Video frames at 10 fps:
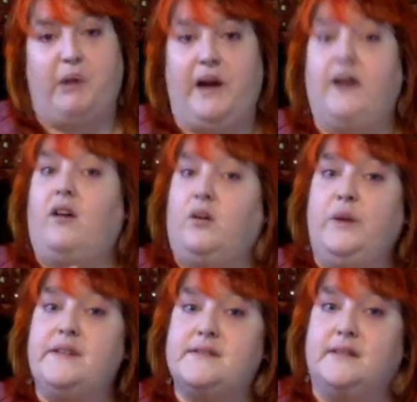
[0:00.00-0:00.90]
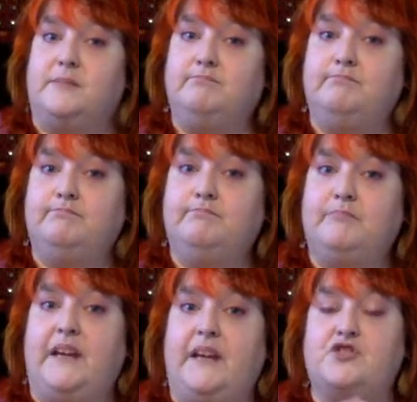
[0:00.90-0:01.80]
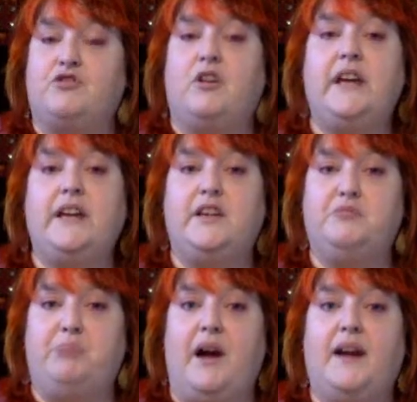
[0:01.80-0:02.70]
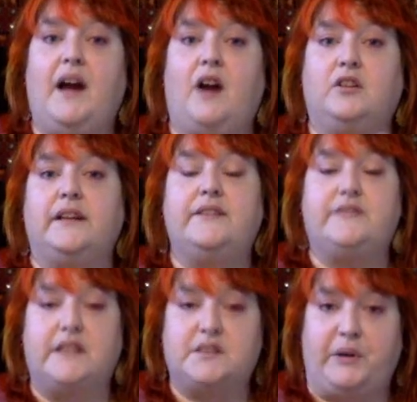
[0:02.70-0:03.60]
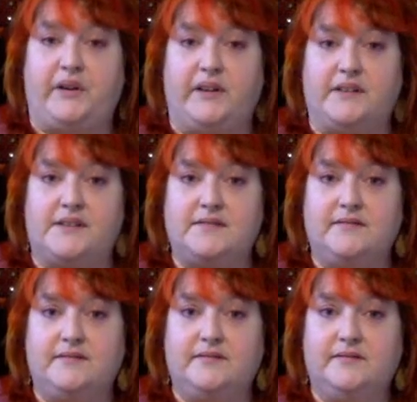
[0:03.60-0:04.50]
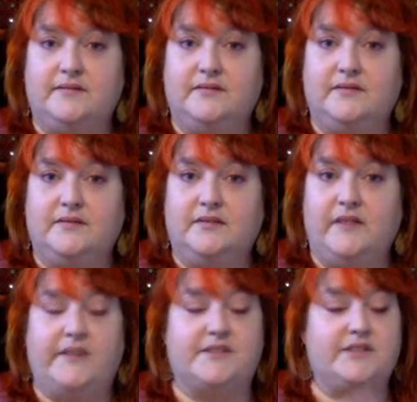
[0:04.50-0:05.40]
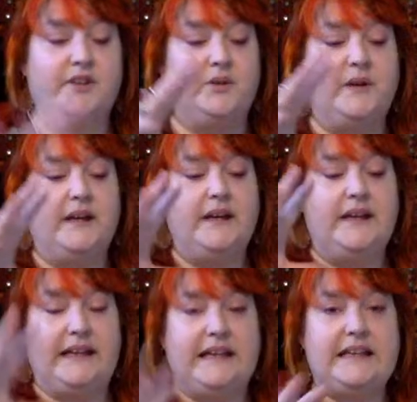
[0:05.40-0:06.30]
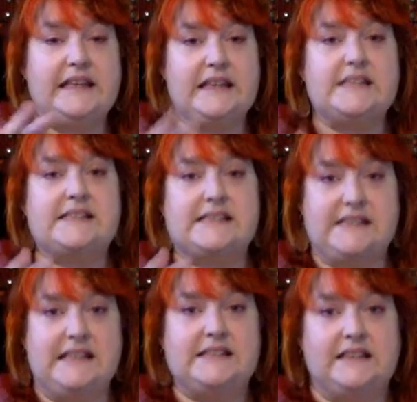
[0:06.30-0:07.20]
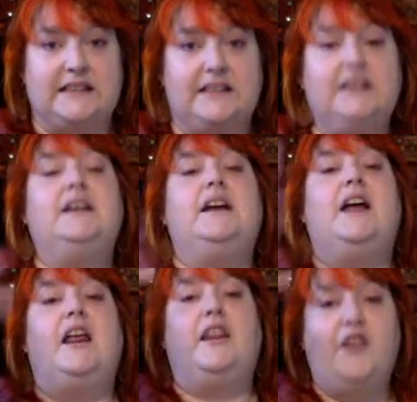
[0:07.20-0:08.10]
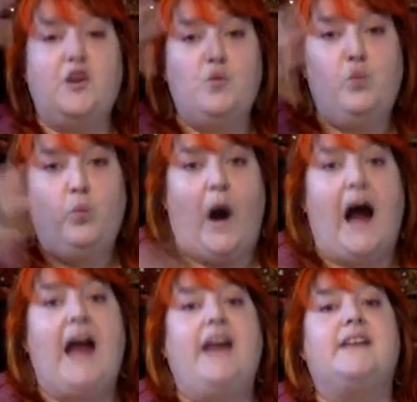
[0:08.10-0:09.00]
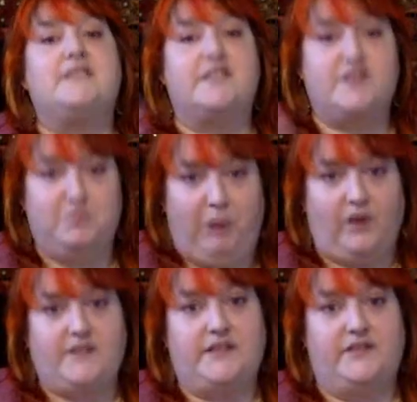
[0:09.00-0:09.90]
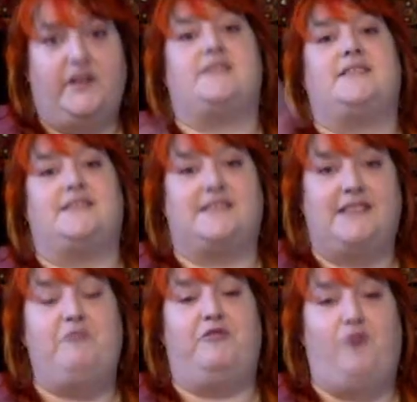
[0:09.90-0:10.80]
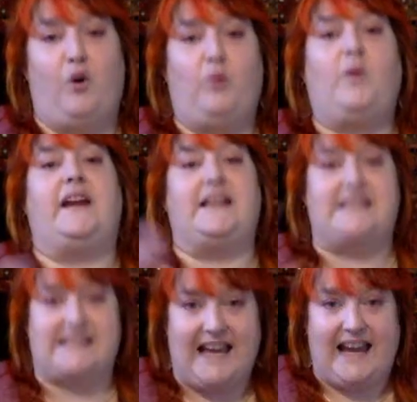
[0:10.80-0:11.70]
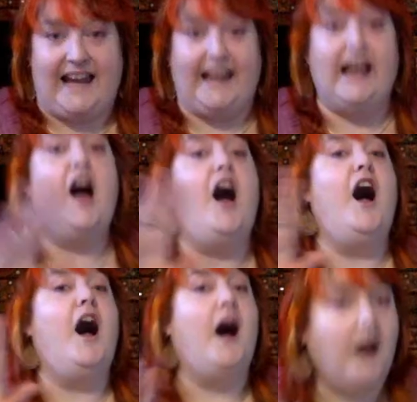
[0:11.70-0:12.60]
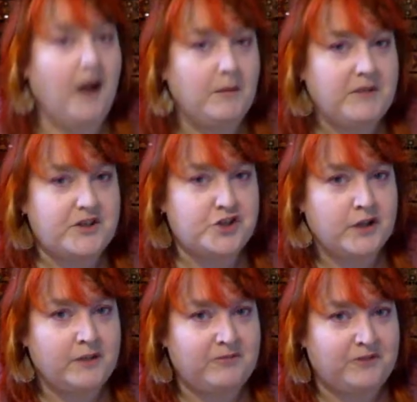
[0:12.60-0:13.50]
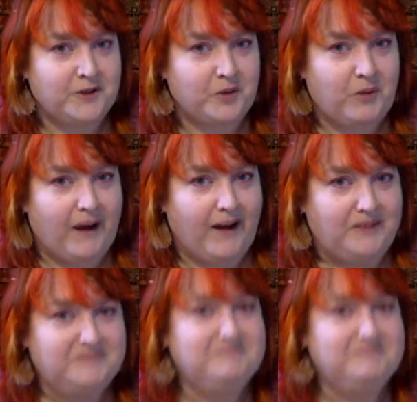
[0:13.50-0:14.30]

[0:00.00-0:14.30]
by our wisdom. They get truncated by our lived experience. And so in this season, the wisest parts of us step forward and say, I'm going to shut up for a little while.